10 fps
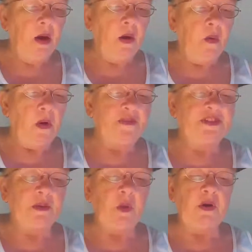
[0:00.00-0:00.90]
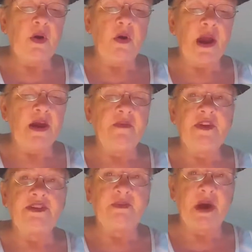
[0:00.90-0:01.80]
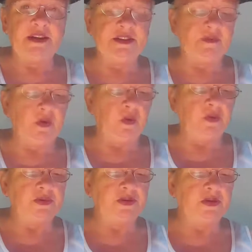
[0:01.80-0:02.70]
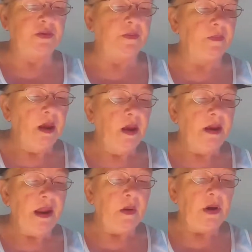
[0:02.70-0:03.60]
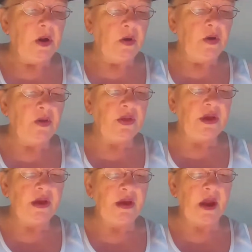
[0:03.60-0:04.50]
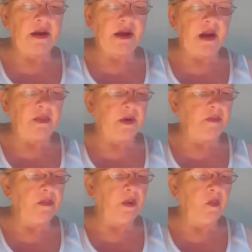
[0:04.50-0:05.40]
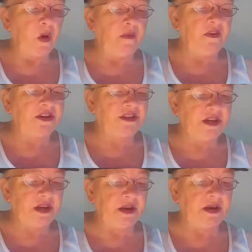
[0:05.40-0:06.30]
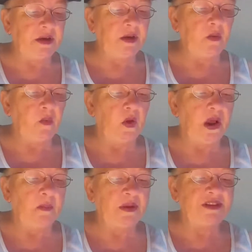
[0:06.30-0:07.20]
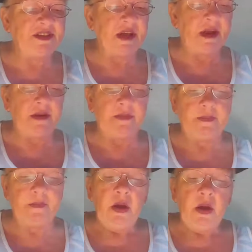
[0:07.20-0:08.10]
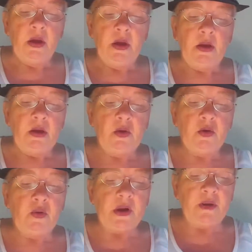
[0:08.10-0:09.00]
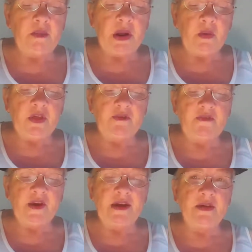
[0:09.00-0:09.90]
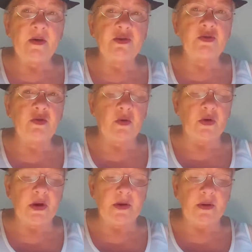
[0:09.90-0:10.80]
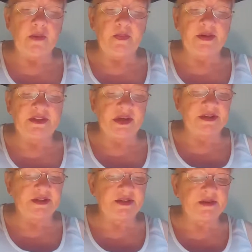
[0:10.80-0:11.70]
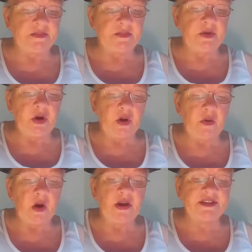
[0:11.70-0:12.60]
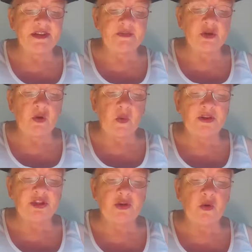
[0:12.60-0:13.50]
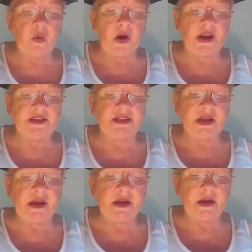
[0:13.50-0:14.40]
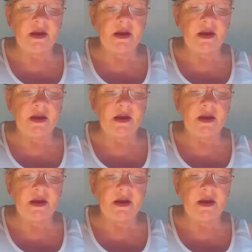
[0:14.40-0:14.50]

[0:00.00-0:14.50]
What if someone got out of this maze of yours? Now, I know you think it can't happen, but what if it did? What happens then? You credit me with a faith I do not possess. No, I accept your question quite easily,